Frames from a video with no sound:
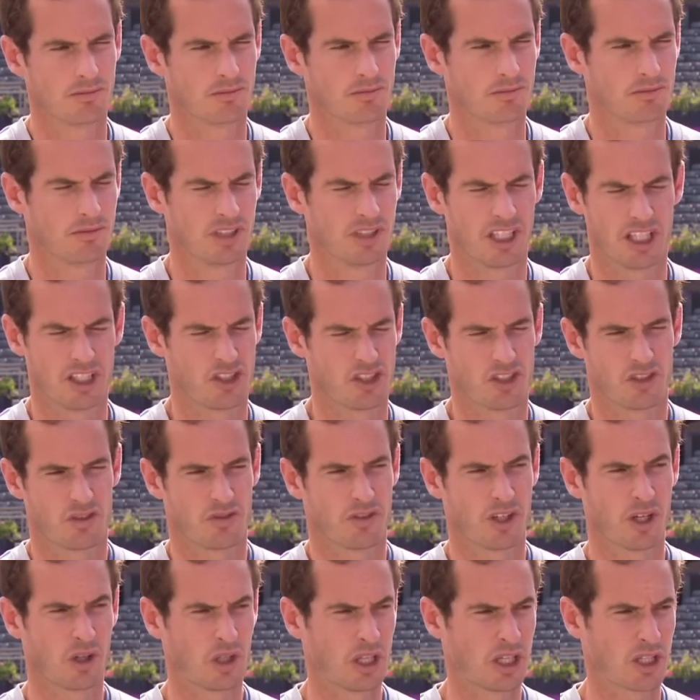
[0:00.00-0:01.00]
Yeah, it just
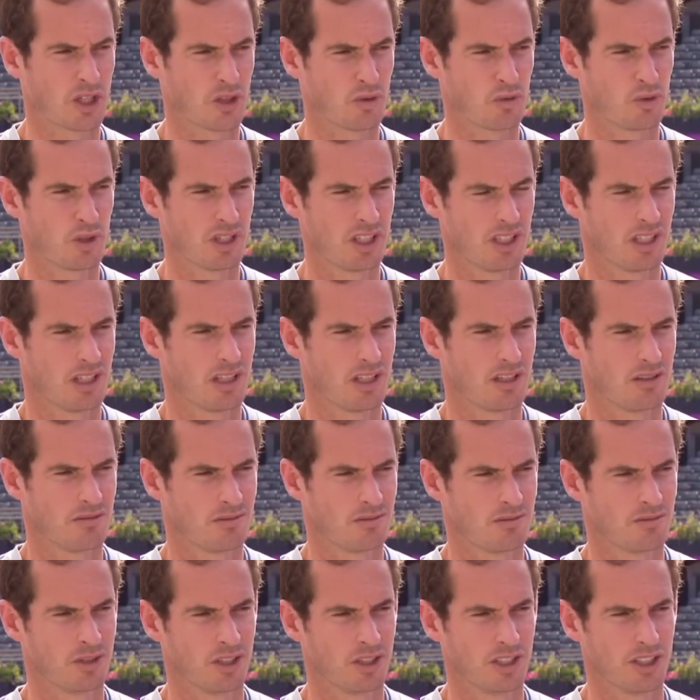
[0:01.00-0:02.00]
felt like a really
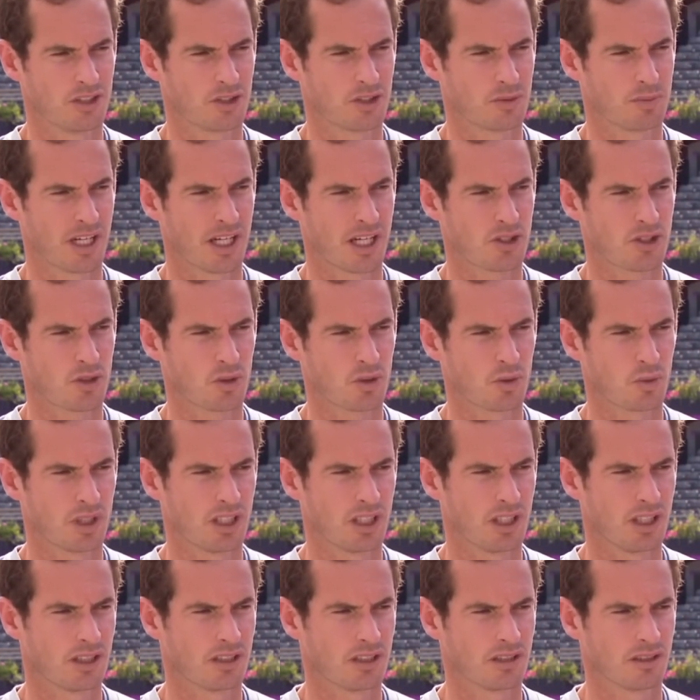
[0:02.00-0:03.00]
special
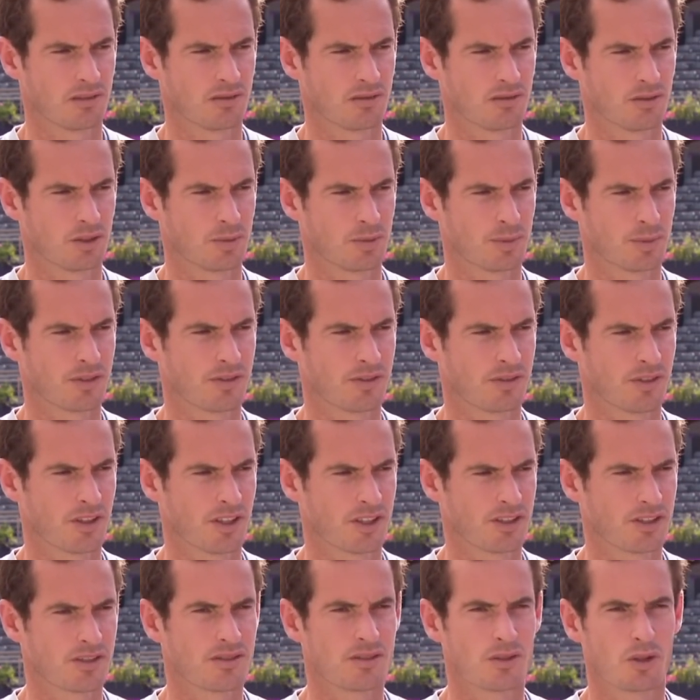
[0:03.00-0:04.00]
week, and it was my
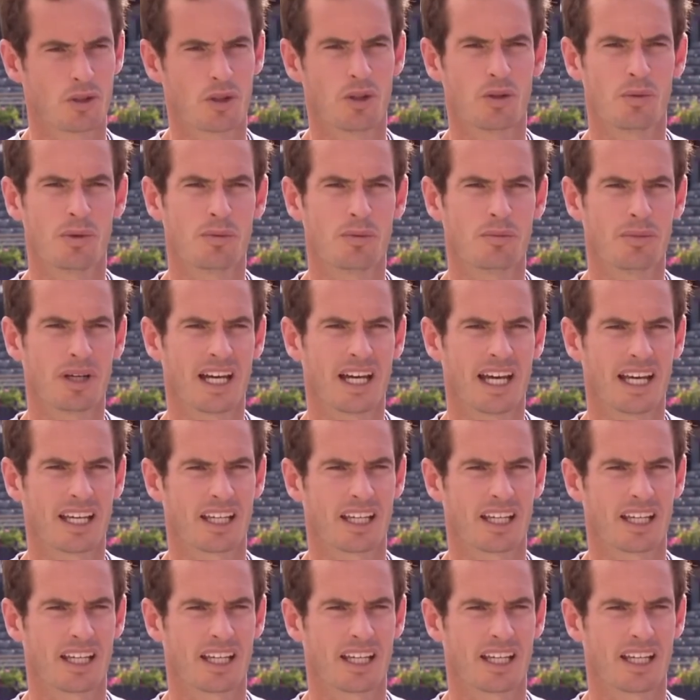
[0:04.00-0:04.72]
first tournament back